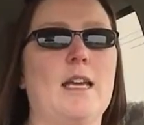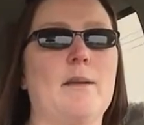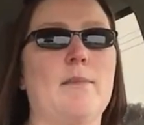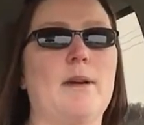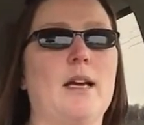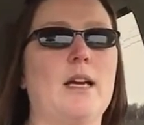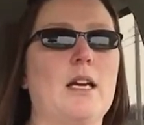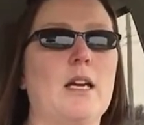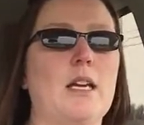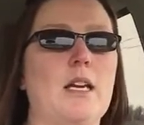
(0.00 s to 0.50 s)
am
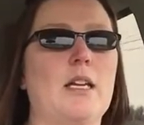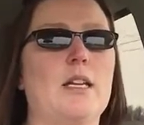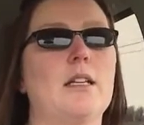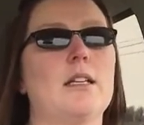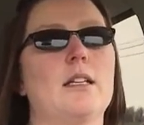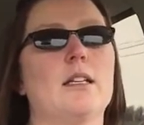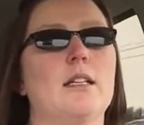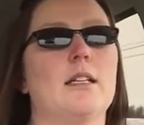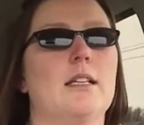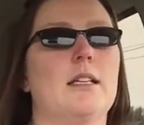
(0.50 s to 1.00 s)
I gonna
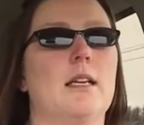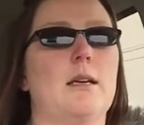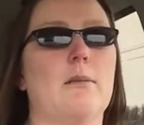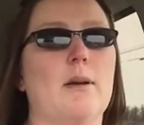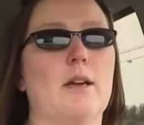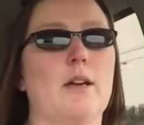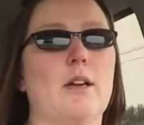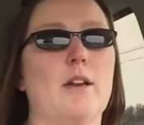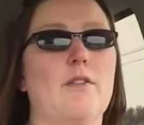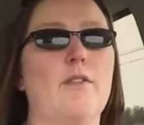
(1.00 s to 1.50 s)

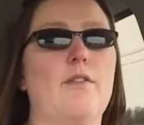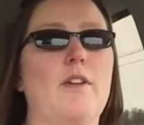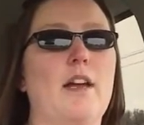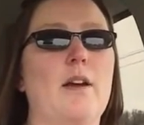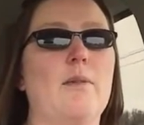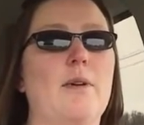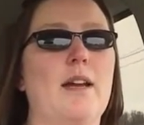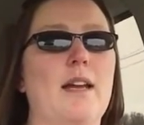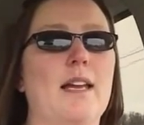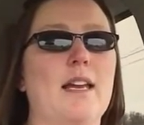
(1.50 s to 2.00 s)

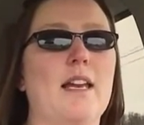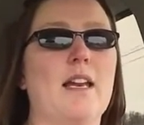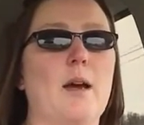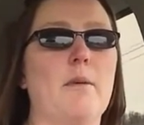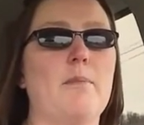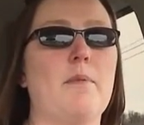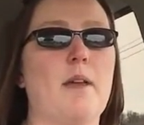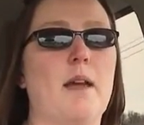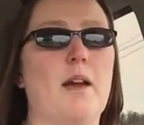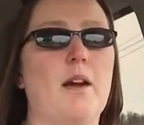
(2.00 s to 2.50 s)
fit when I get
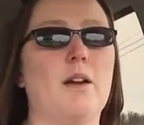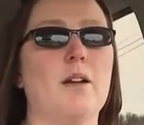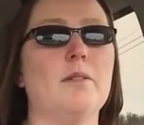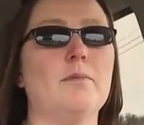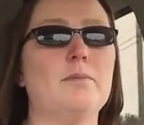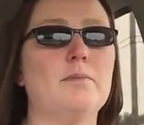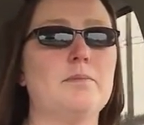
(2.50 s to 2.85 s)
up there?